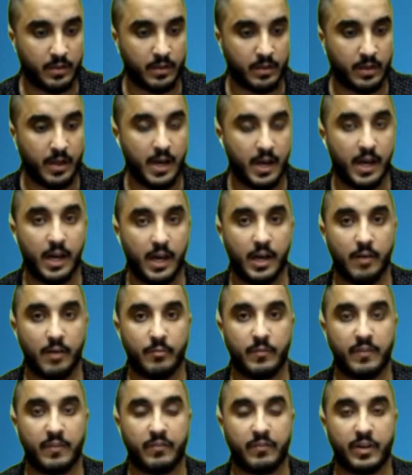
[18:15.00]
They're
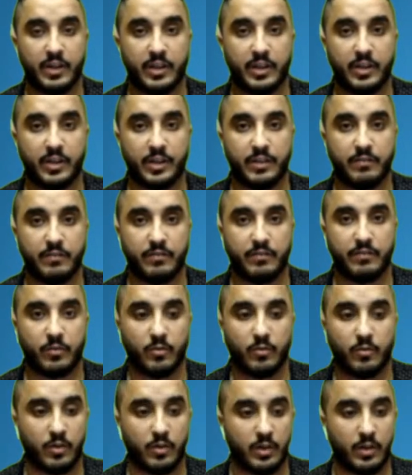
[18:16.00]
very good
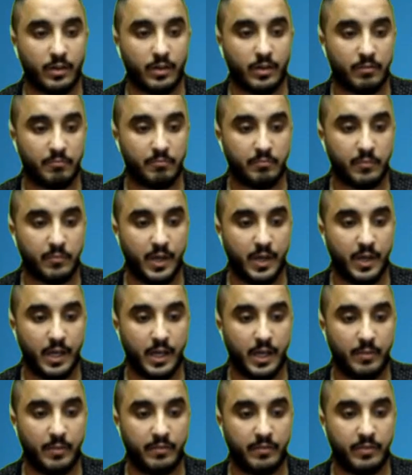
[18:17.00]
for
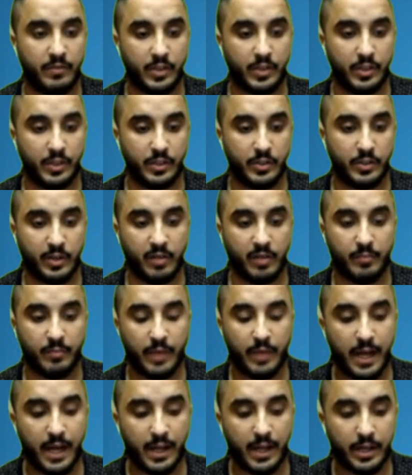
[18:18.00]
if you're doing a
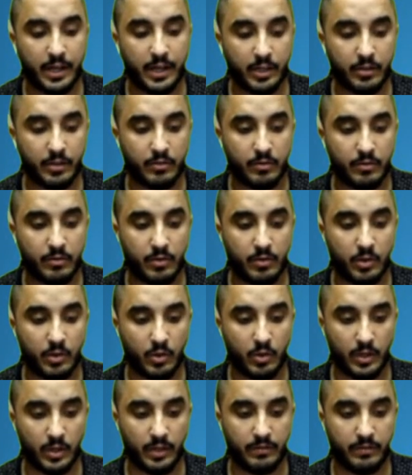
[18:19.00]
bio
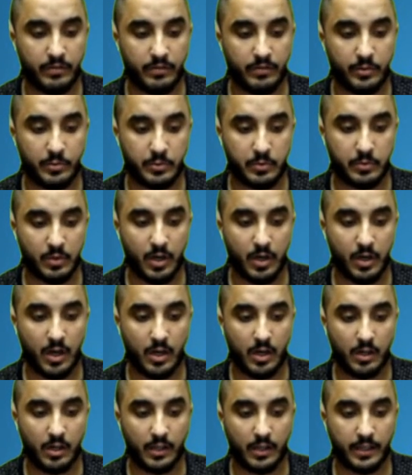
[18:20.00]
or if you
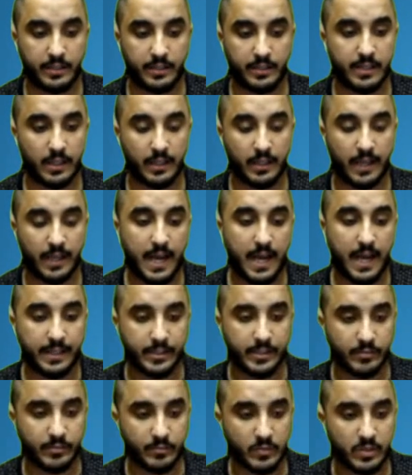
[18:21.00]
are like selling
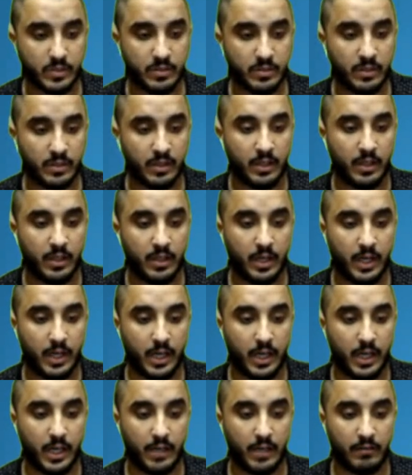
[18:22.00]
items
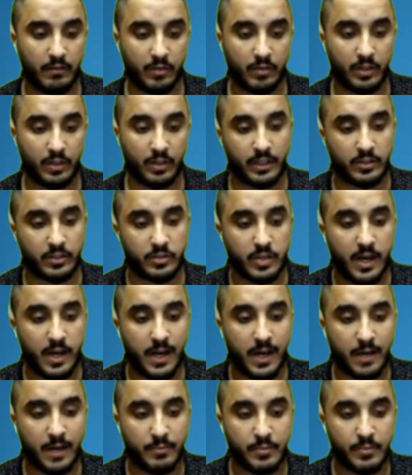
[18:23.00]
for like a
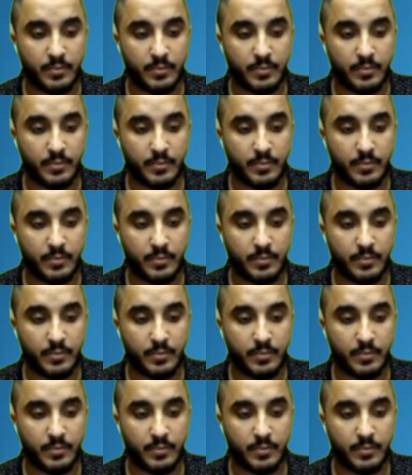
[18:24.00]
shop.